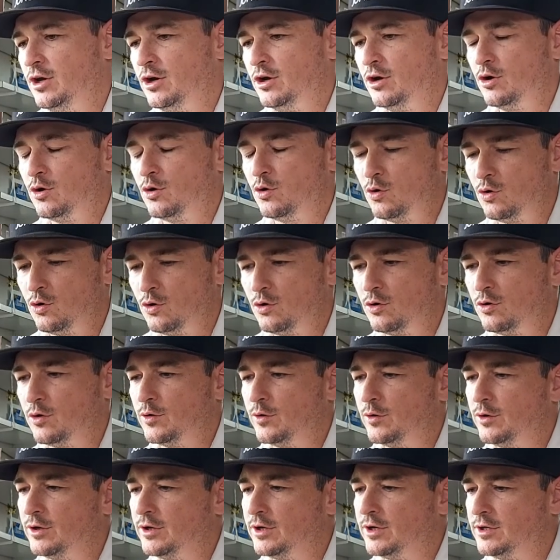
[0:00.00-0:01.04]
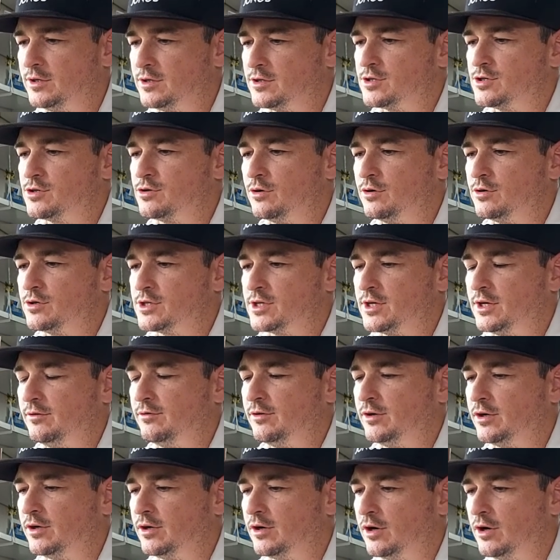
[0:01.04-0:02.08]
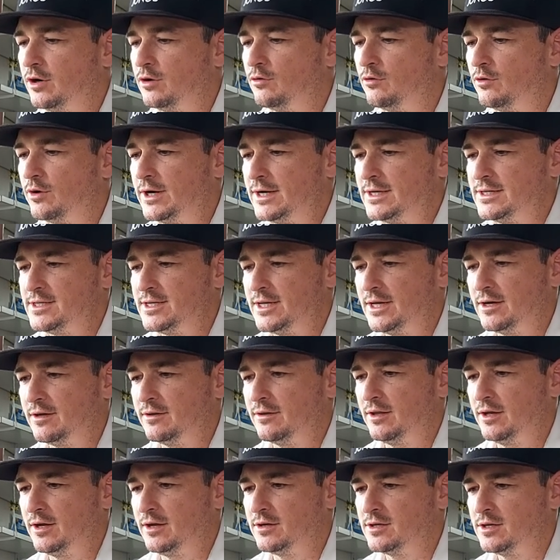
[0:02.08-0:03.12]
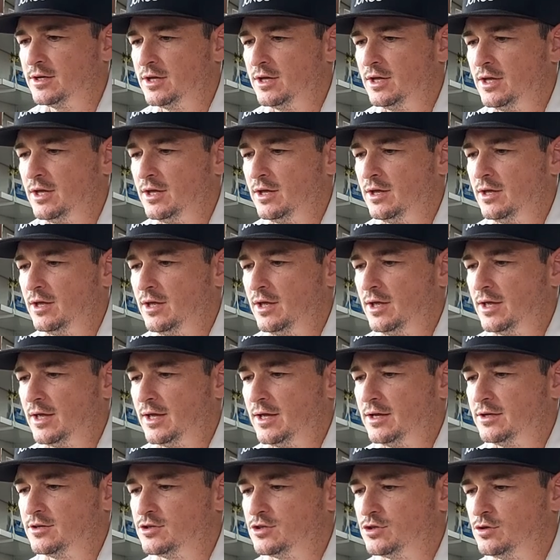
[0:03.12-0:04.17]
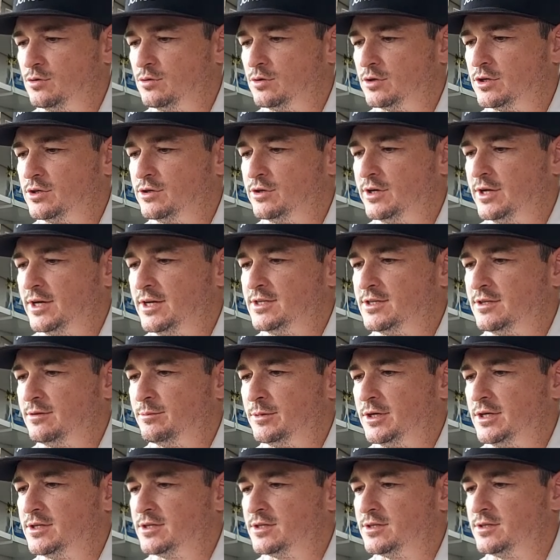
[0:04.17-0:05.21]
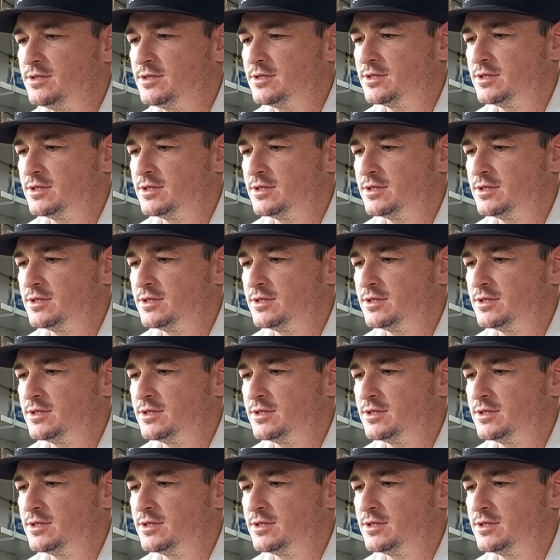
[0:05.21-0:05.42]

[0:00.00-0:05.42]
or in the stroke saver, I'll write down that at 280 meters,